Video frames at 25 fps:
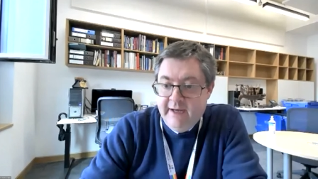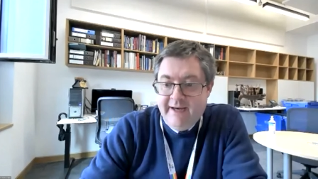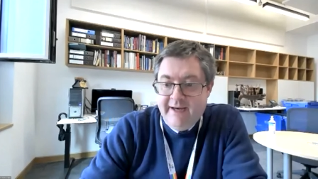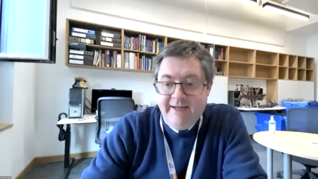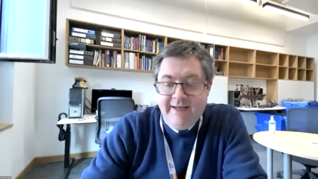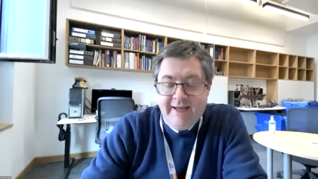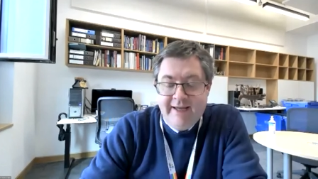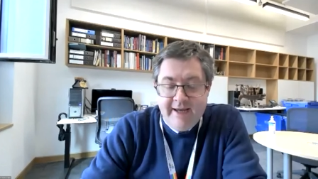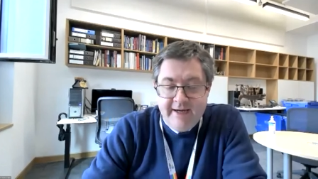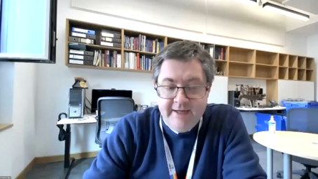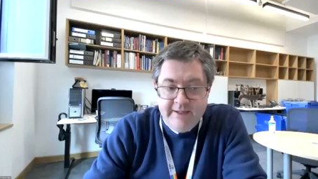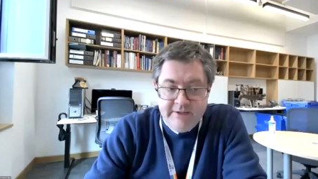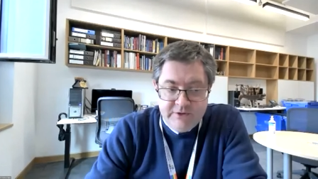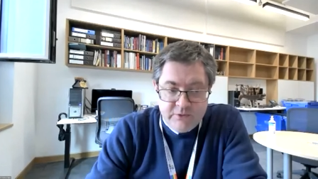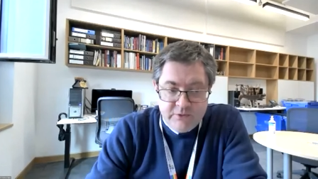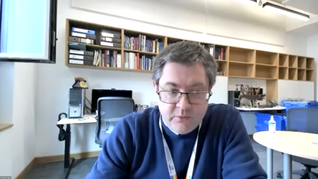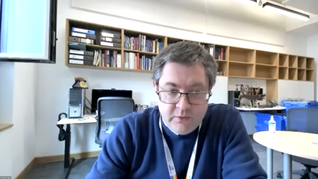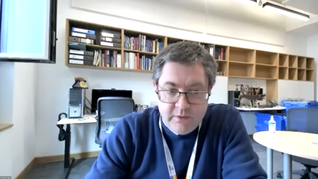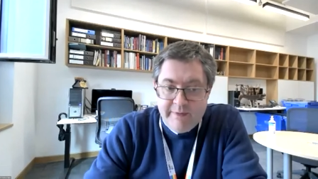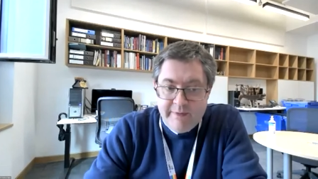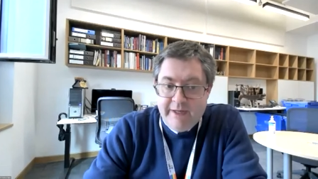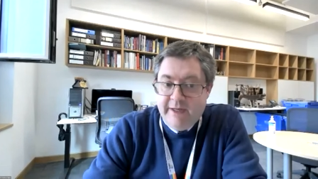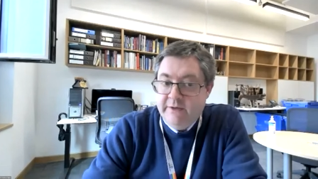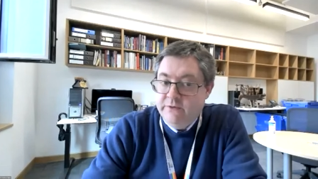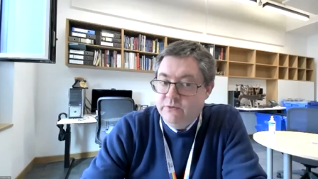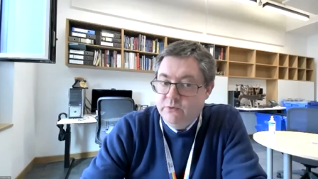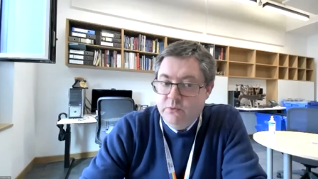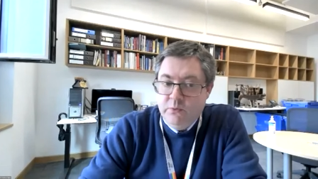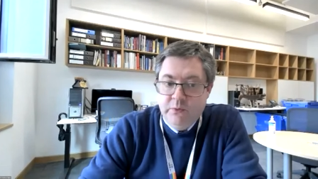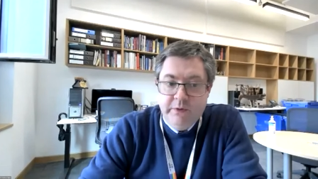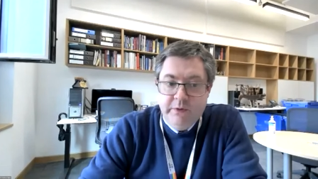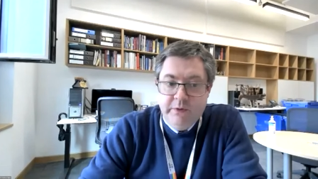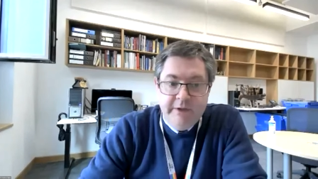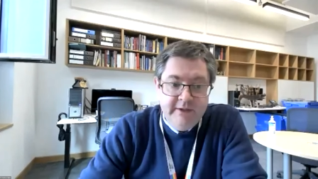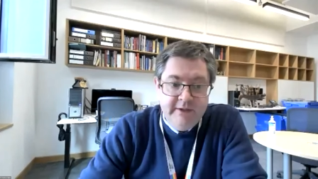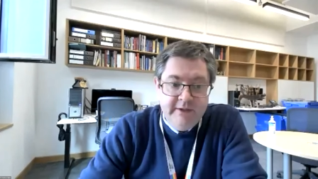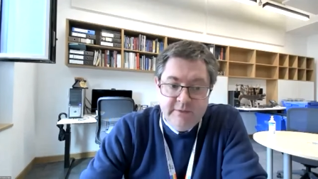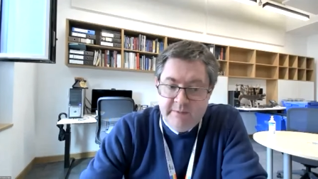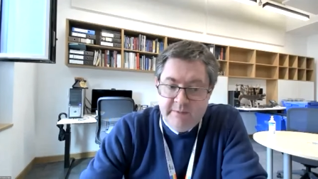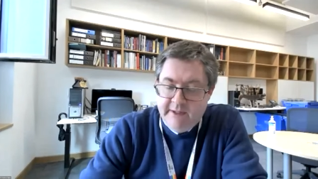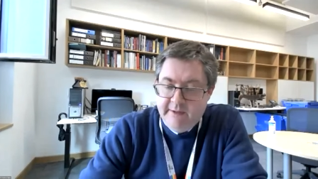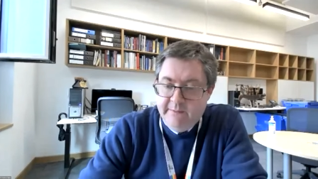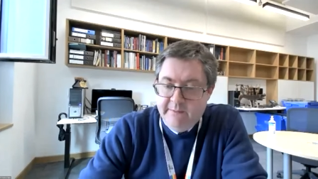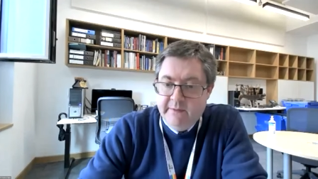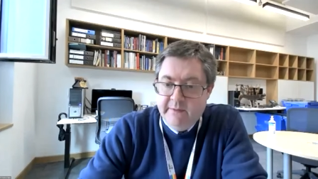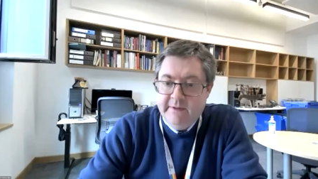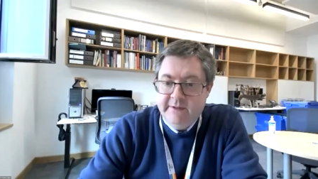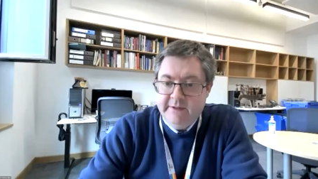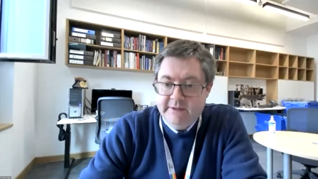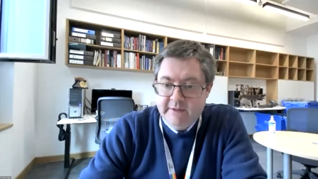And again, it's all about talking to
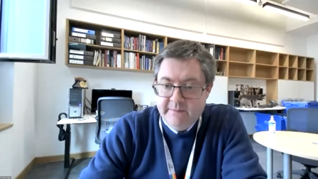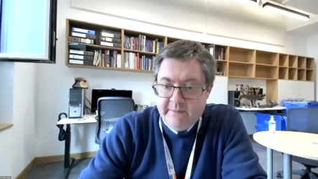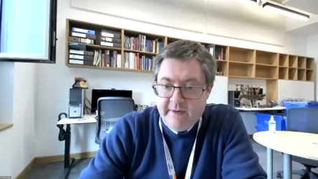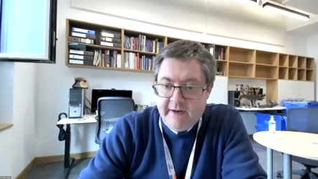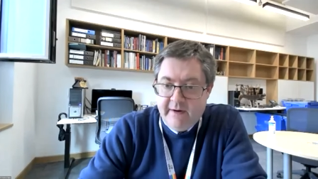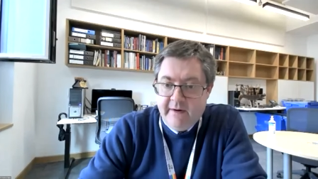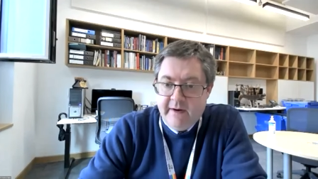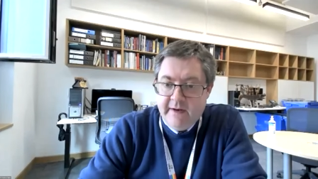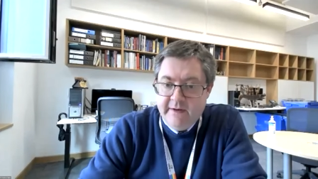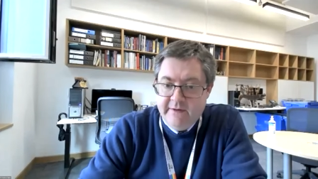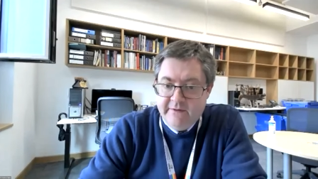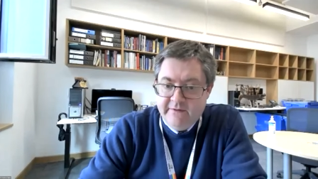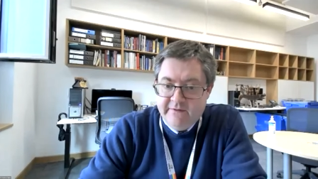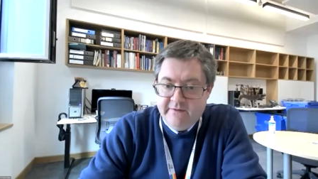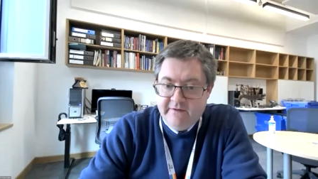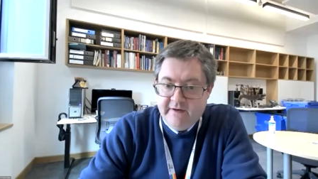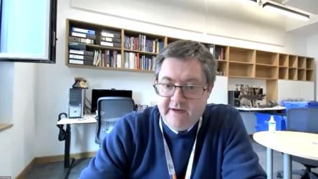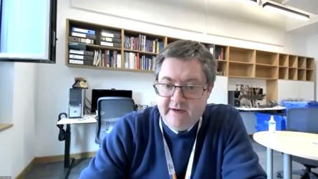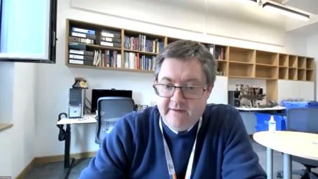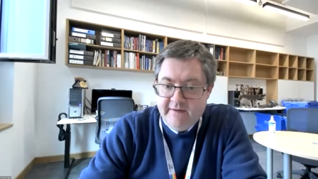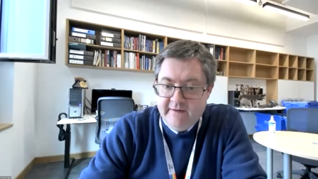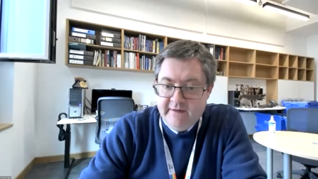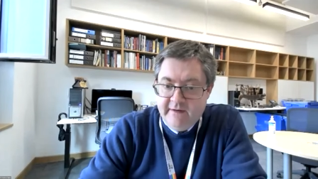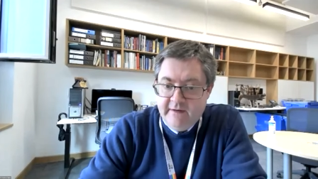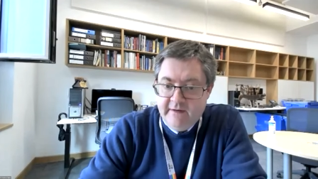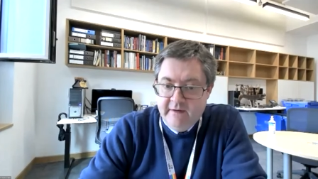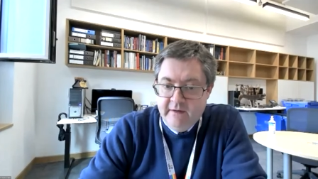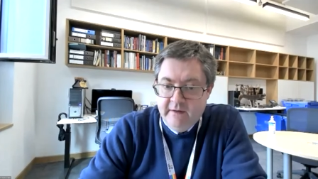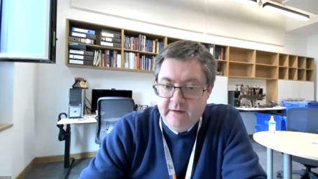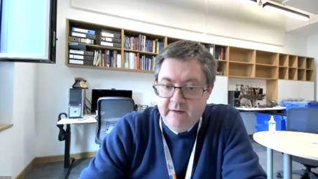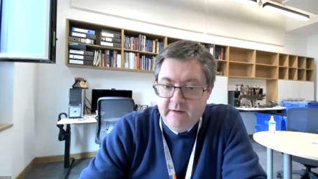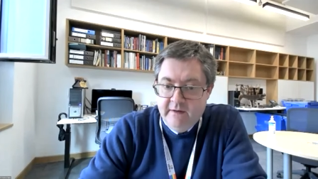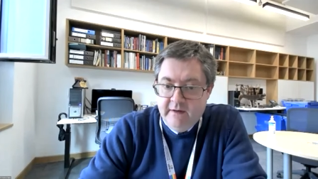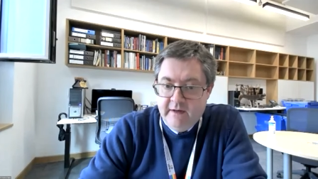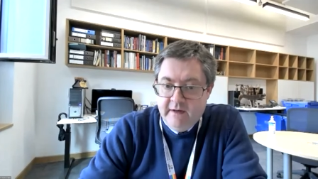people. It's about understanding